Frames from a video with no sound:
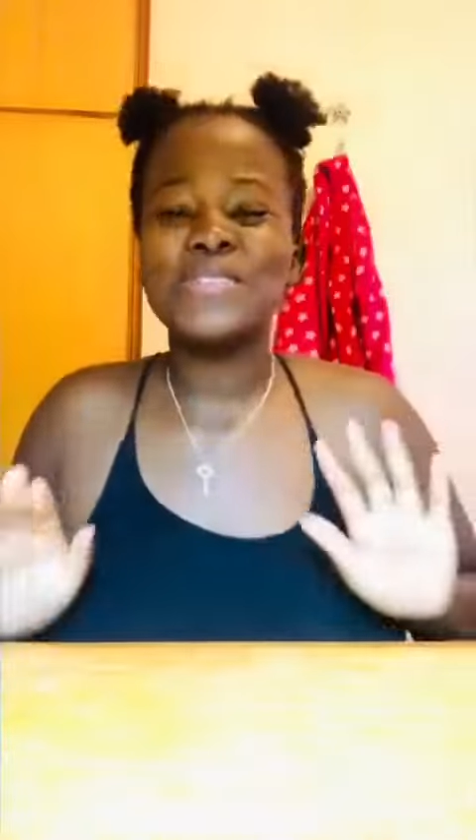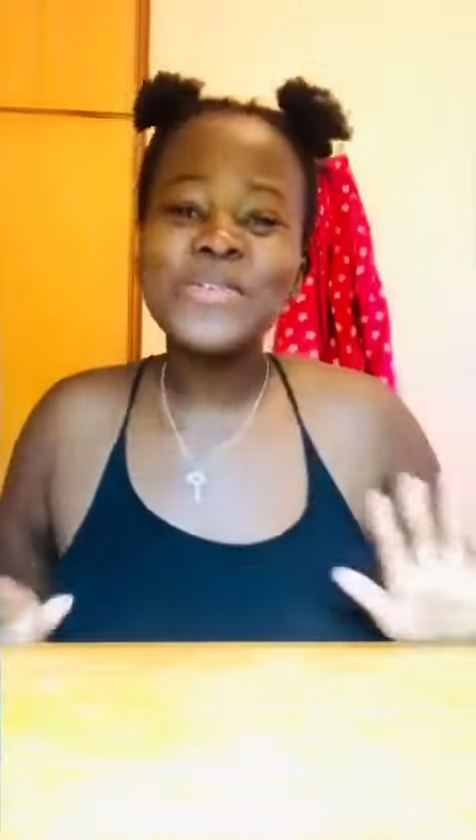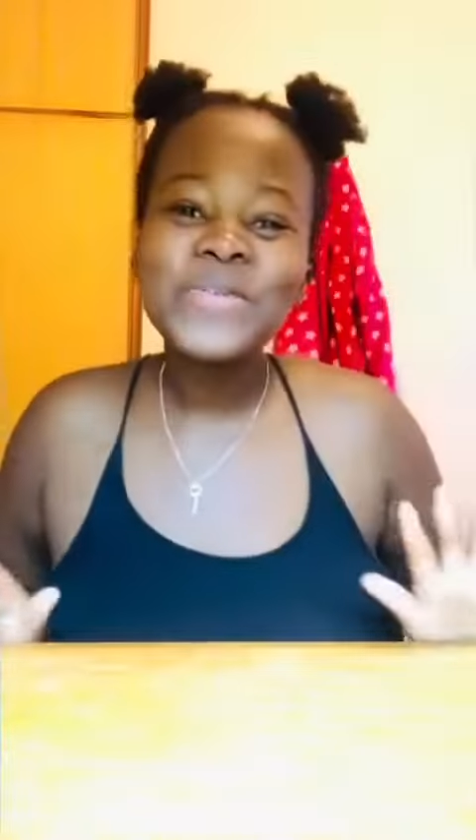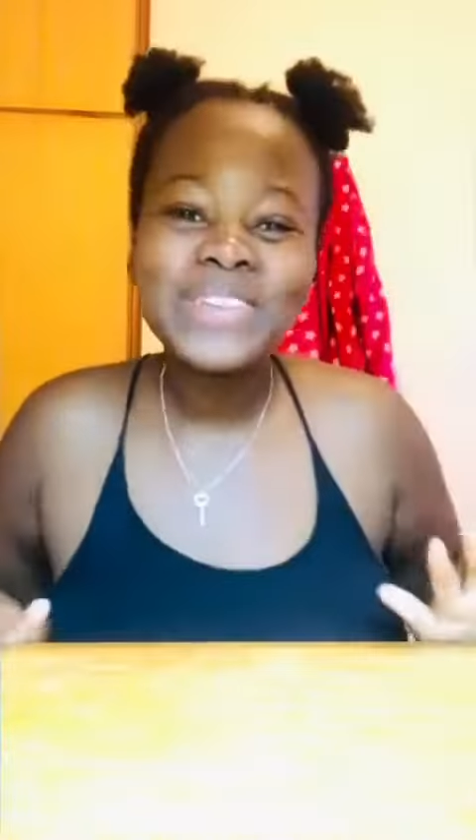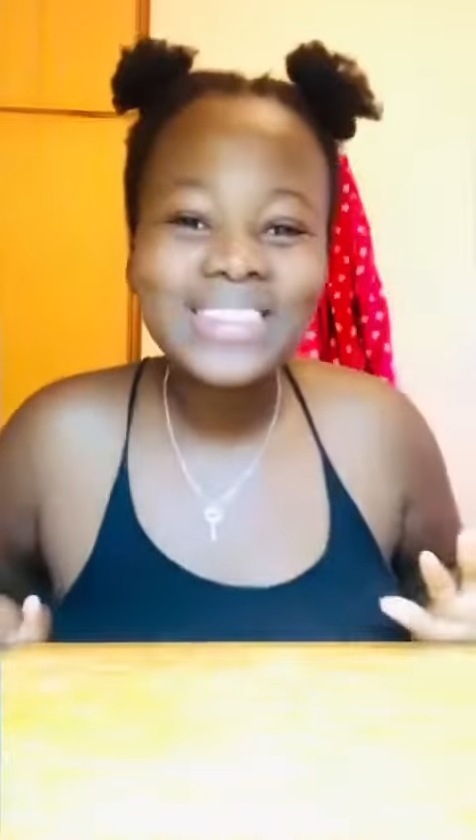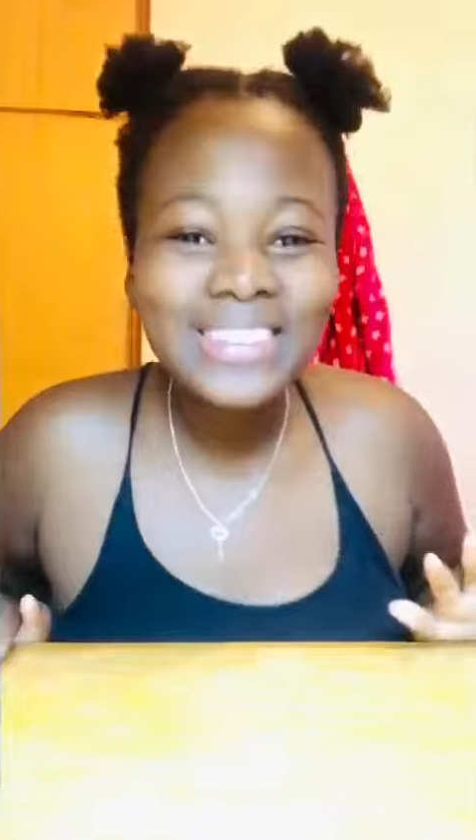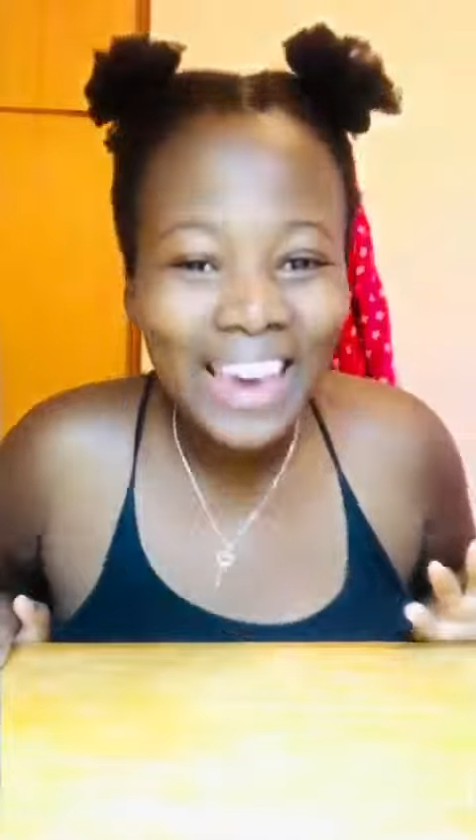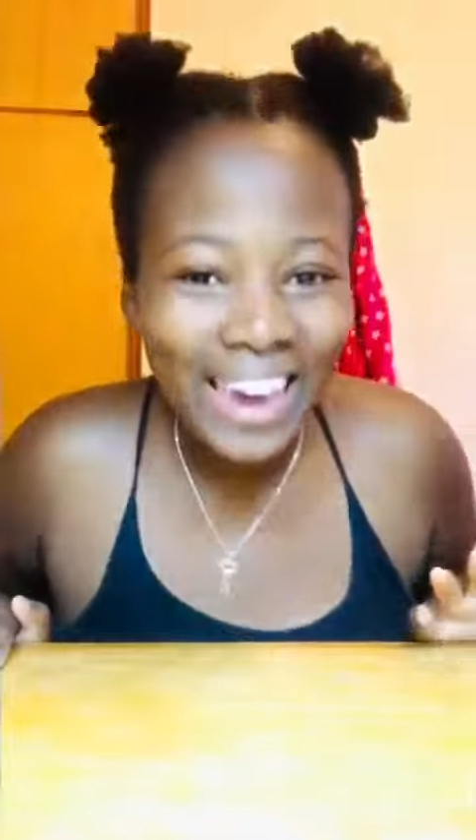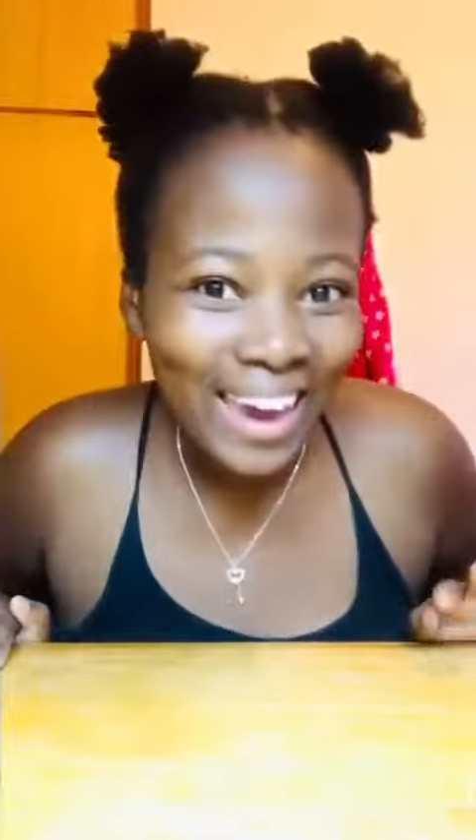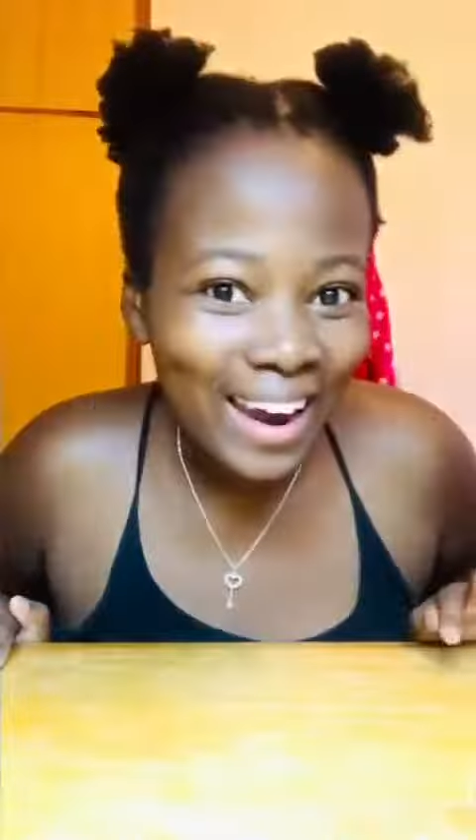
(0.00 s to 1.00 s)

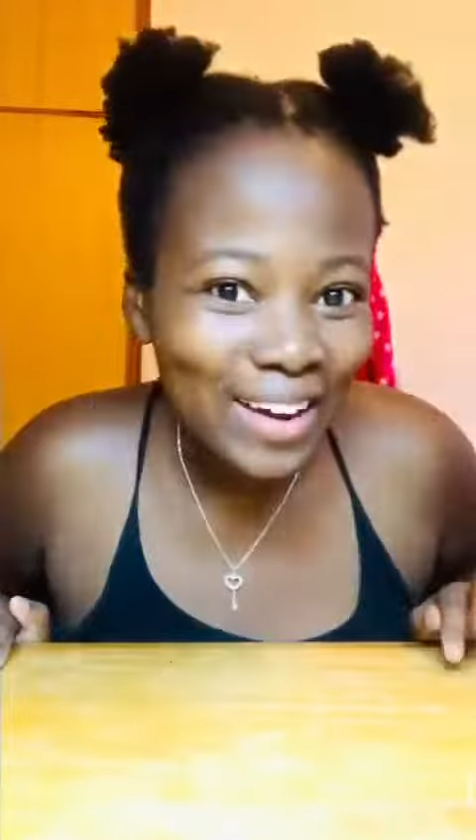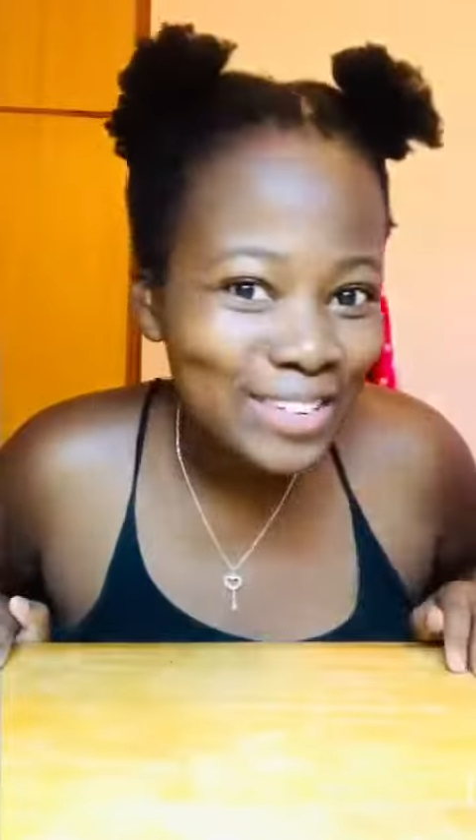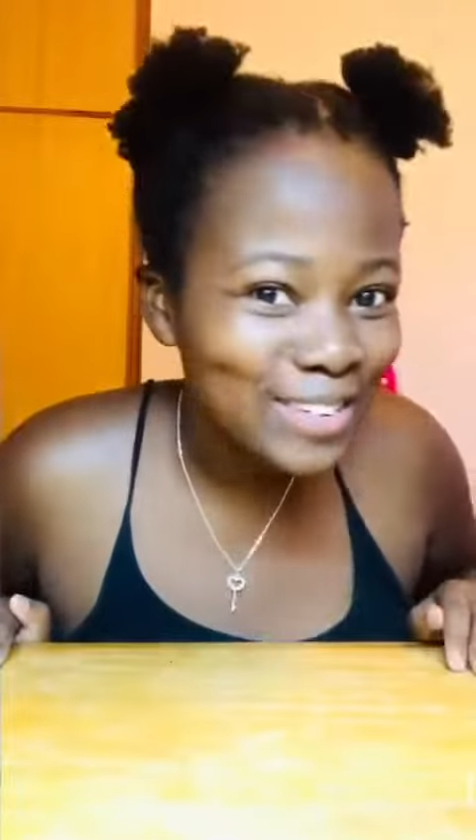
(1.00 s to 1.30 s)
Uwinshair.